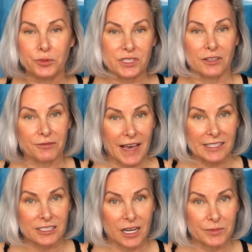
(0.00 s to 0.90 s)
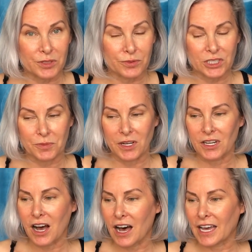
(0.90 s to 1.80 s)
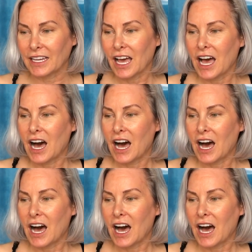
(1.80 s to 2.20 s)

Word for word: who was on Fast Times at Ridgemont High,